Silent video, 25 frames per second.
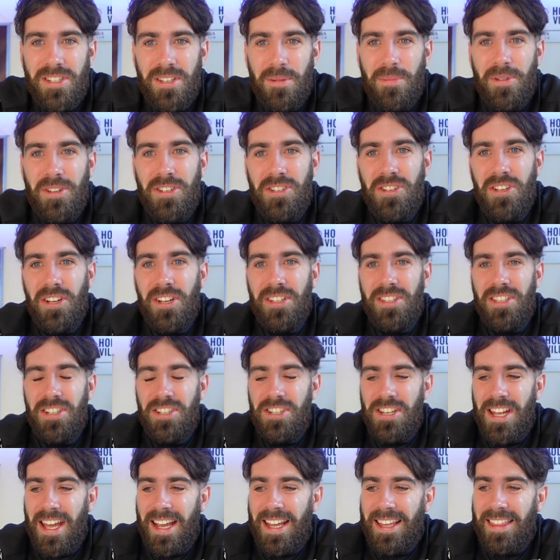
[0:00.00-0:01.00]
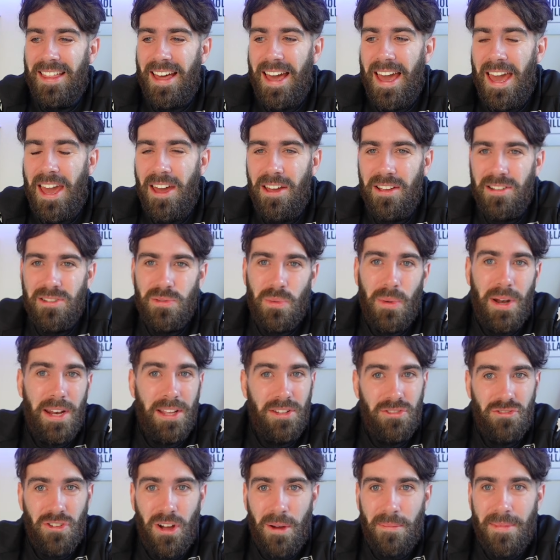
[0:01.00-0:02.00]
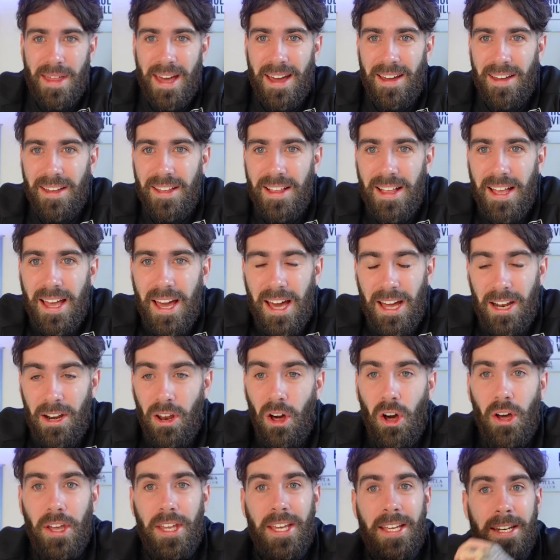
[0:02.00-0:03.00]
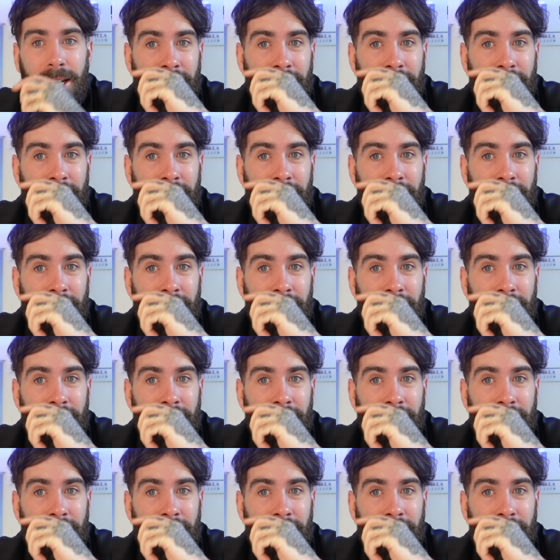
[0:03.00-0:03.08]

So be sure to check that out as well and drop that a like.